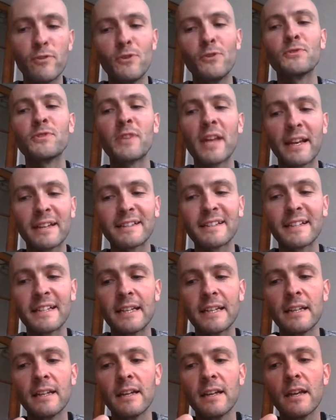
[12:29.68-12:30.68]
code
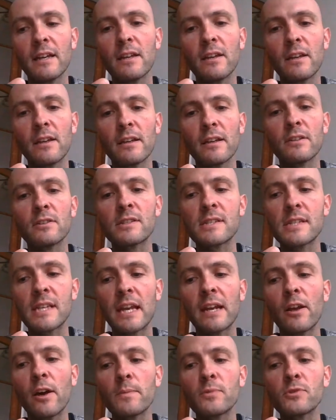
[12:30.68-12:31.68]
reviews actually
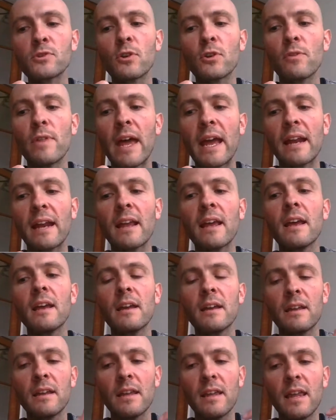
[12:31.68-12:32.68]
set up
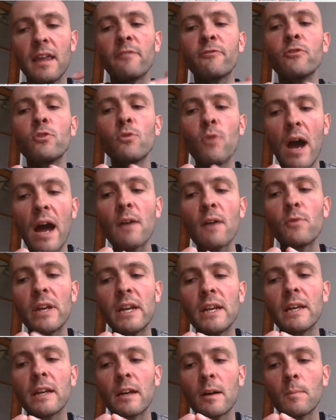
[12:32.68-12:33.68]
so that
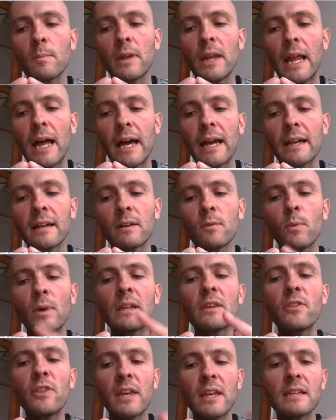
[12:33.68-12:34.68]
if you are really
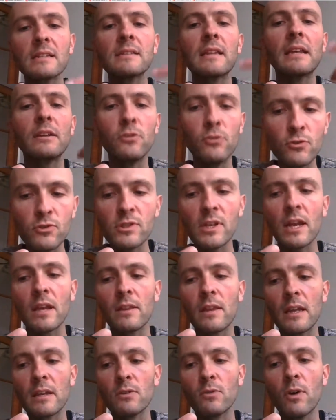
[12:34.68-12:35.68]
compliant, one thing
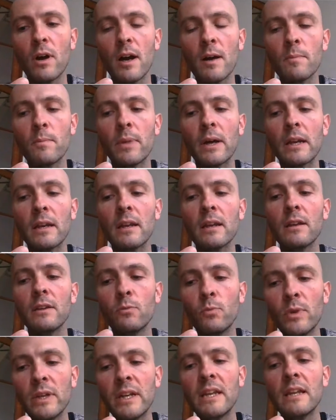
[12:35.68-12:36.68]
is that you say that you
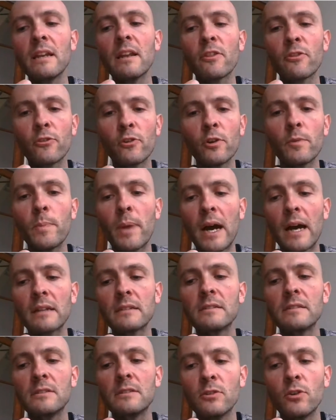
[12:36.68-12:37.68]
are, but we need a
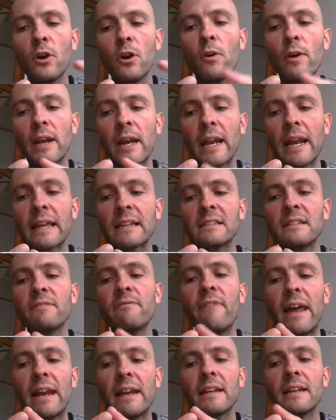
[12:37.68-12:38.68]
third party to go
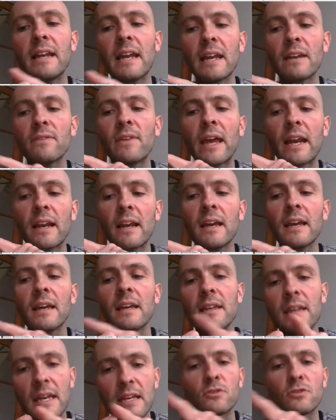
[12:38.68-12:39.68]
in and actually
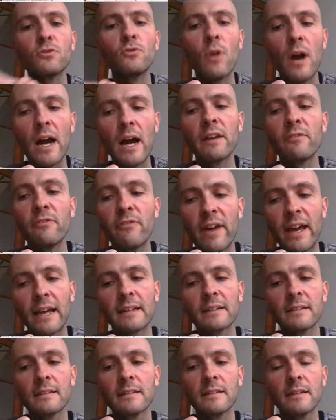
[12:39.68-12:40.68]
validate that yes, you
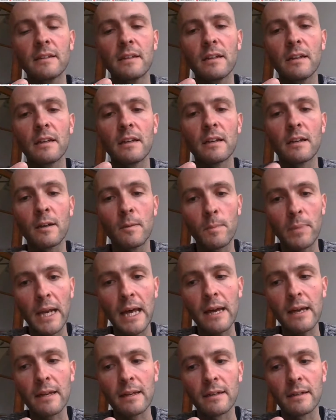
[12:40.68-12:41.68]
are in fact
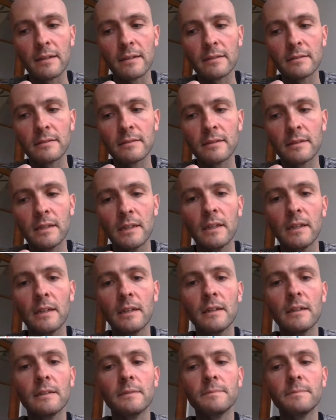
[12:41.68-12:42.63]
compliant.